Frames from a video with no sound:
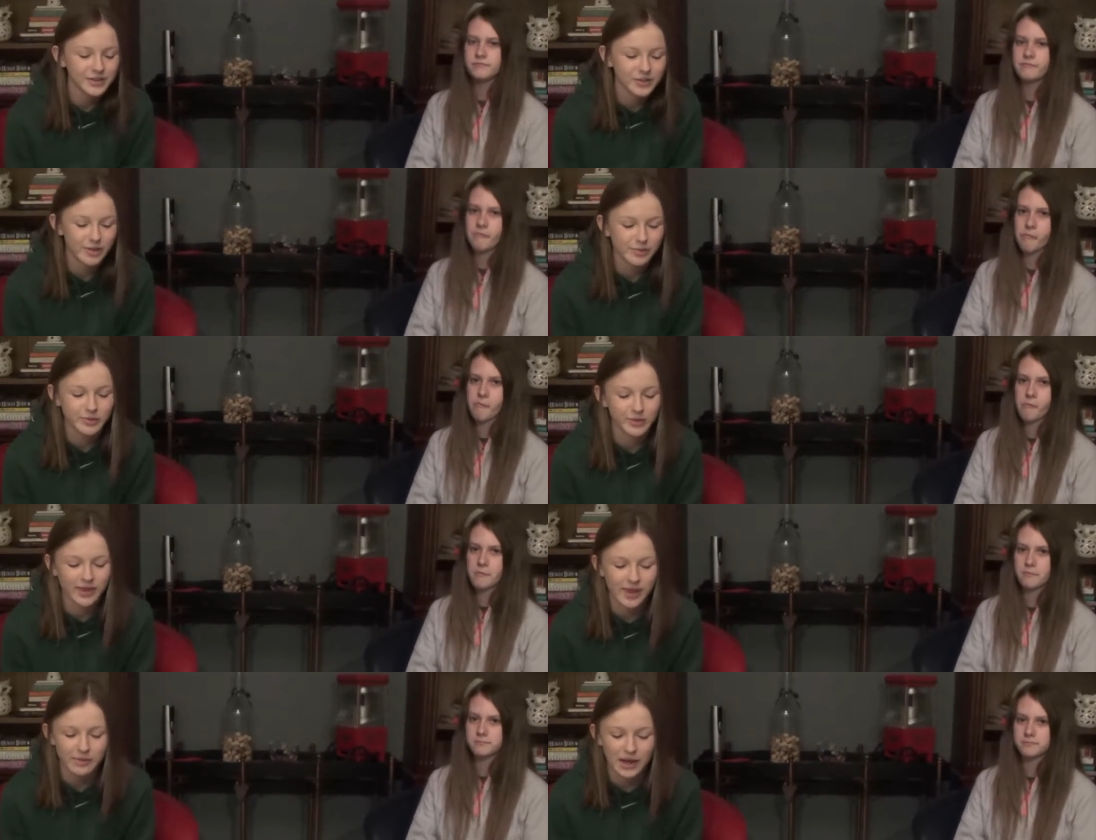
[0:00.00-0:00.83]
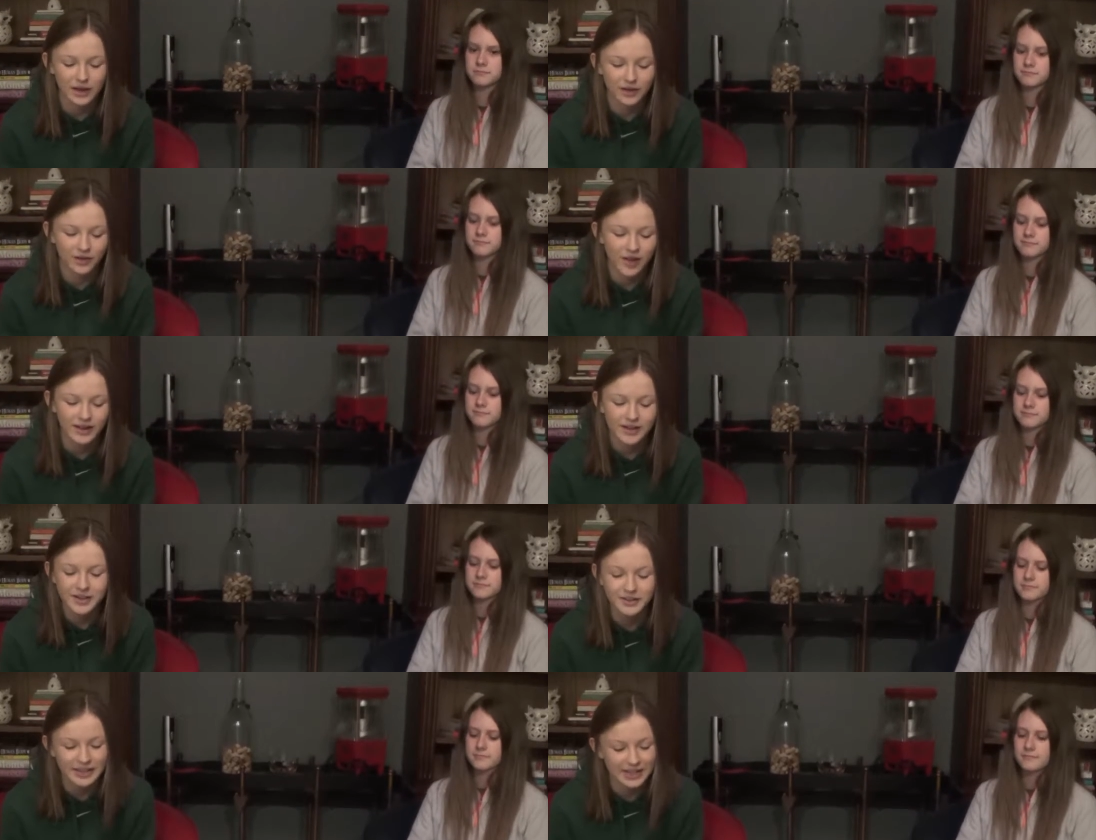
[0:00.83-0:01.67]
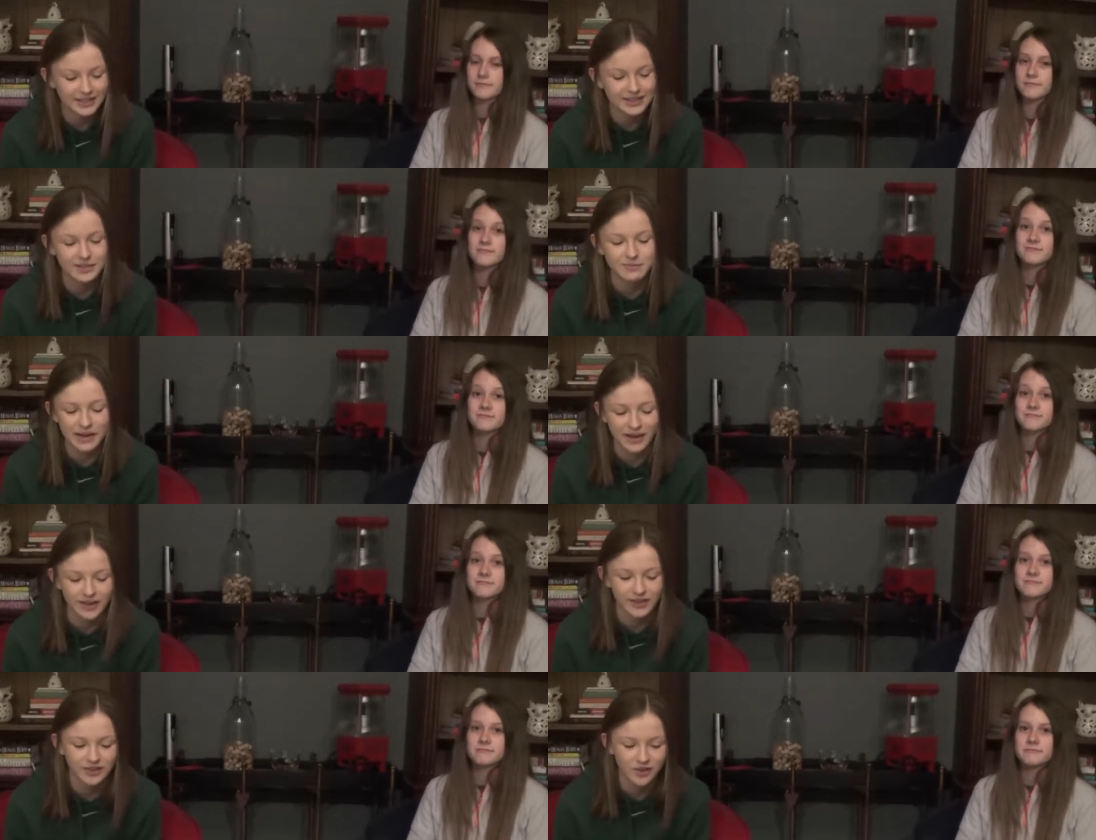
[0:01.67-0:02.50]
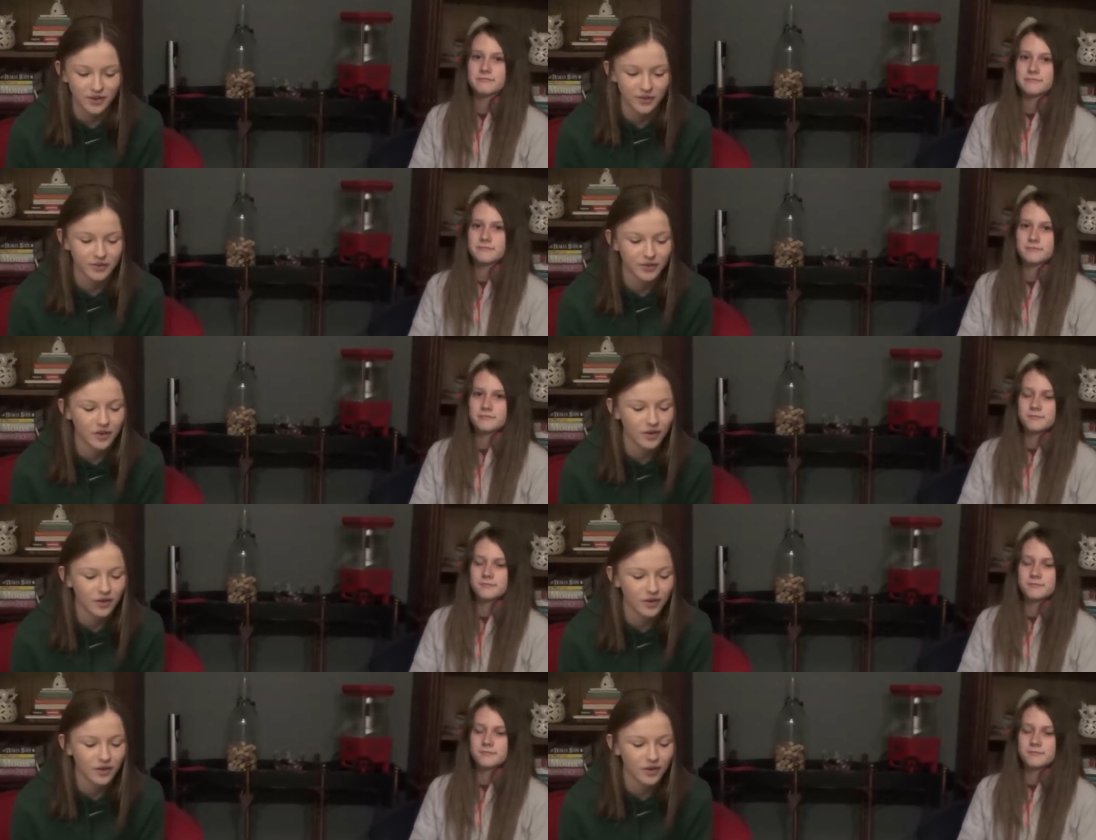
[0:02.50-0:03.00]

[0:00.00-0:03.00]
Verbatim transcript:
Speaker 1: troops were led by Horatio Gates and Benedict Arnold.